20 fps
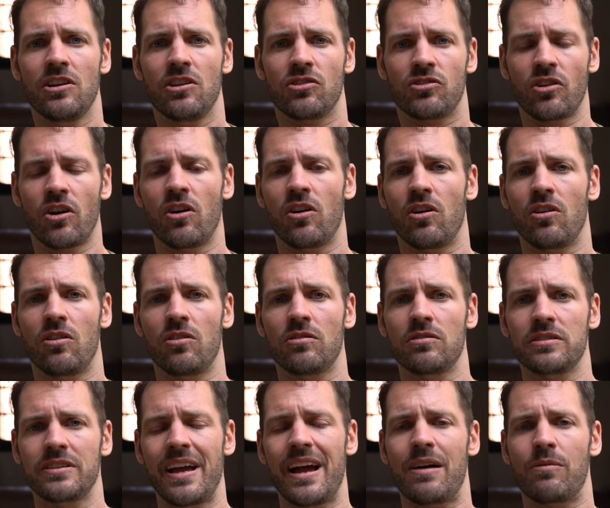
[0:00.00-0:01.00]

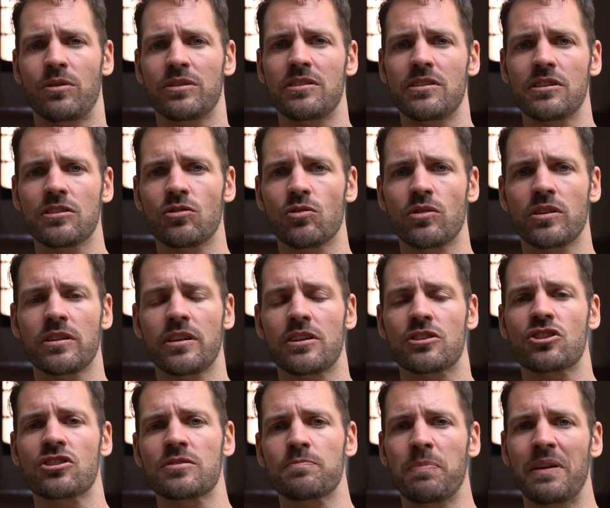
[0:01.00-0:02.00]
So yeah, what they're doing, they're
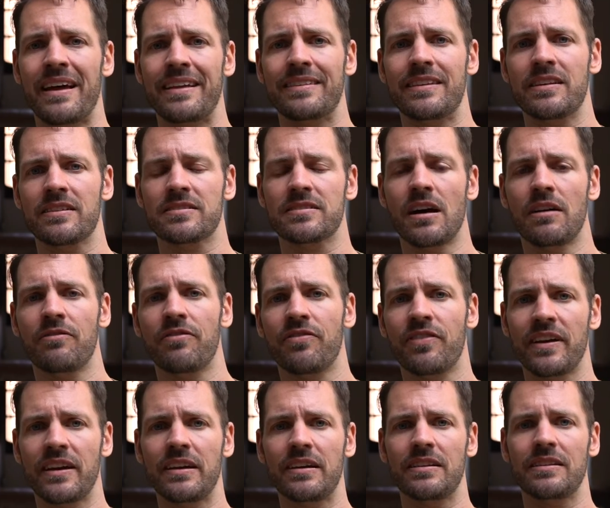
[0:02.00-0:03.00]
just planting
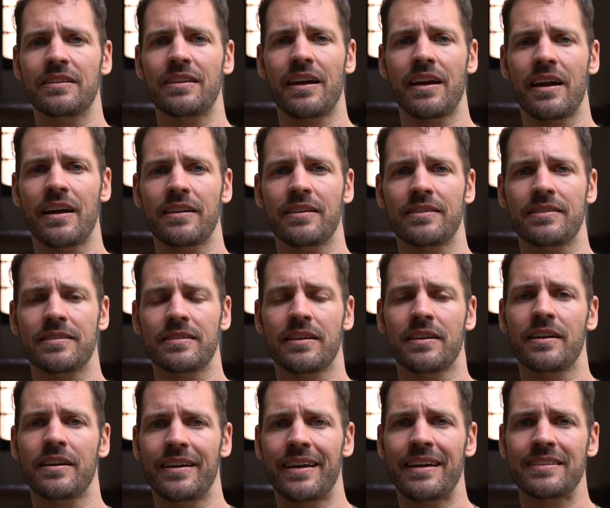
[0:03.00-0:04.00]
something
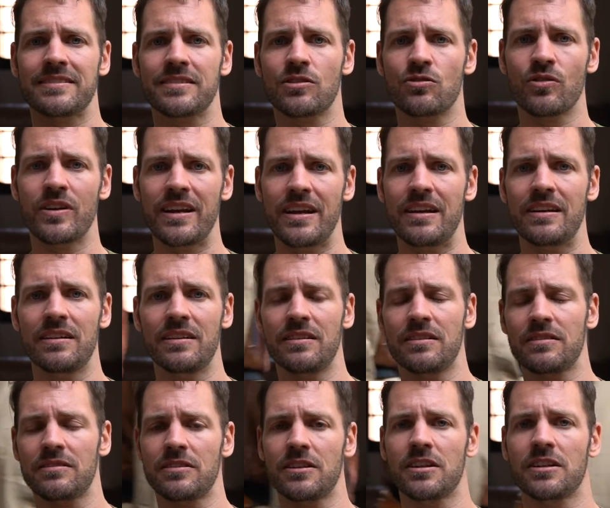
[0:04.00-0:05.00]
that gets green
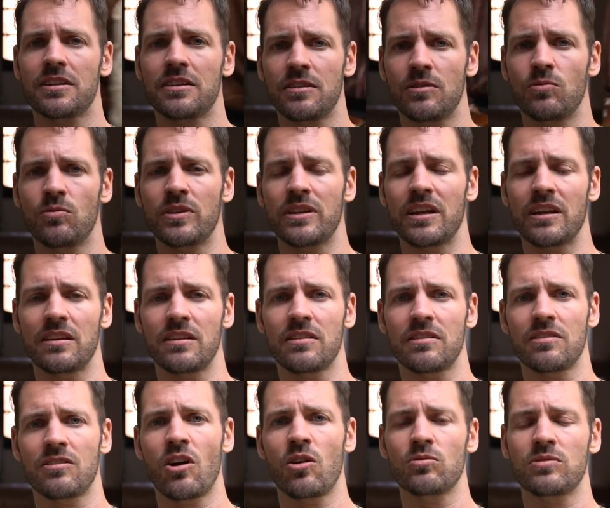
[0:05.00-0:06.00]

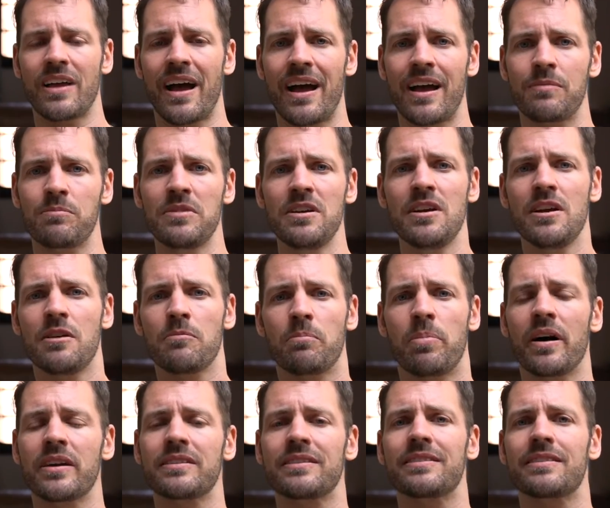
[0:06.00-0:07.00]
within no time,
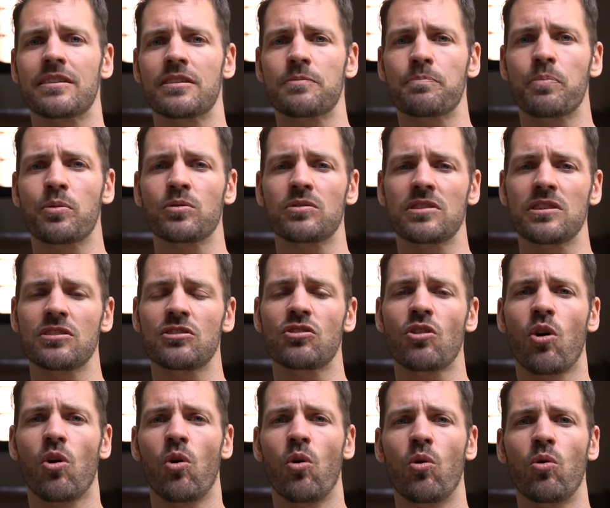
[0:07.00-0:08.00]
but they're putting
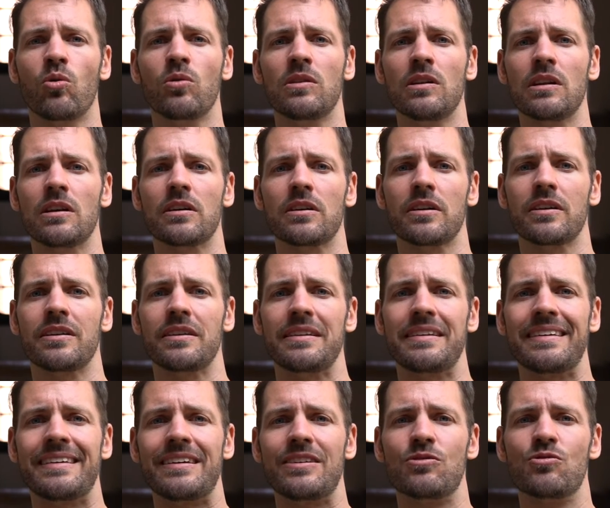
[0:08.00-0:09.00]
the whole
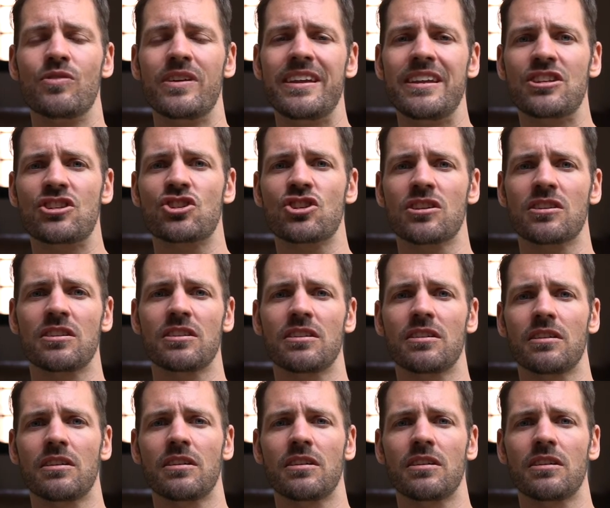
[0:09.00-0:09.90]
region